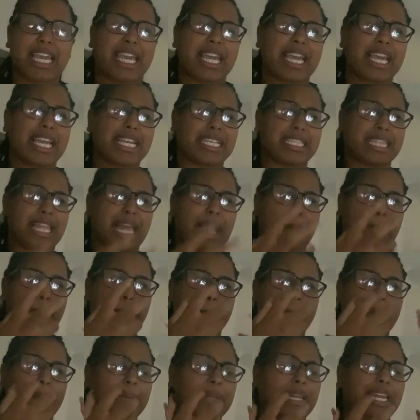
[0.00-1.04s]
is like
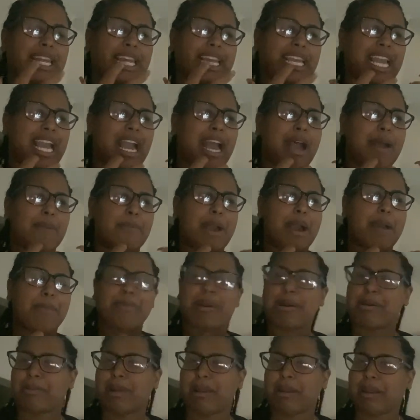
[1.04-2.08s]
bubble, like
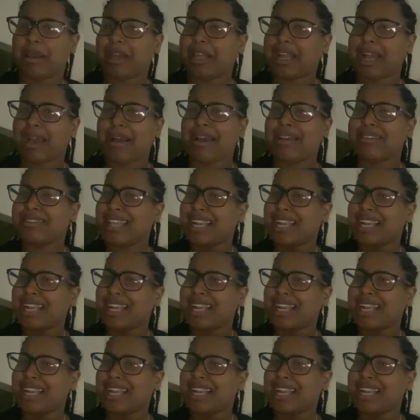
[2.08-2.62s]
it's